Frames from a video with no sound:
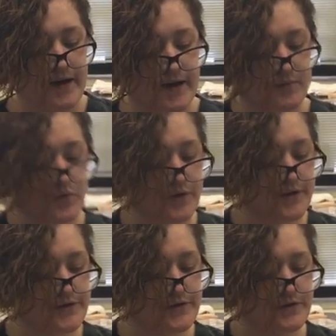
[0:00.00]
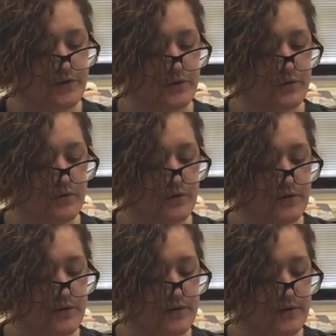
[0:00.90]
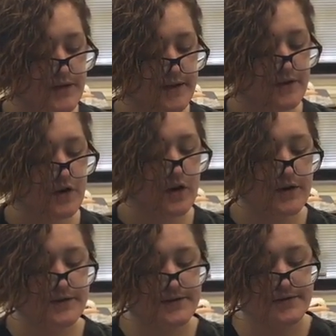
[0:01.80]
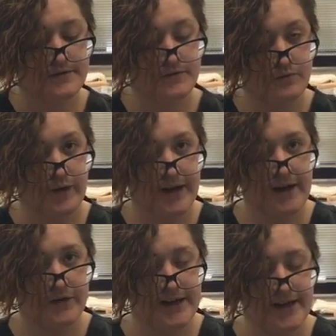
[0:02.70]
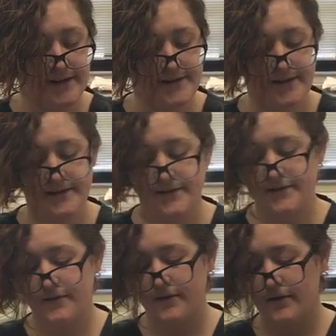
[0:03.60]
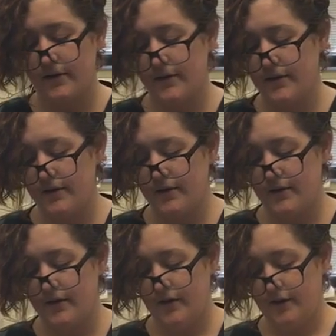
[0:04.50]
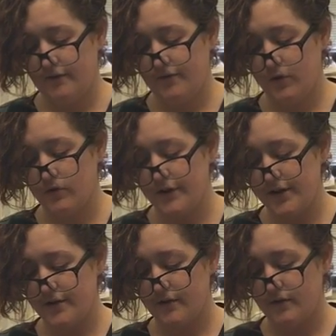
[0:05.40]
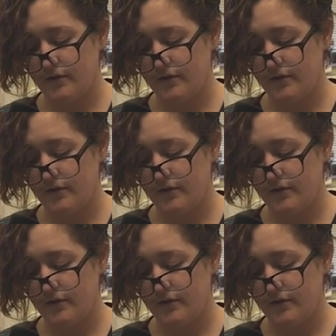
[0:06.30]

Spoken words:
I'm going to take the gauze, wring out any excess, unfold it,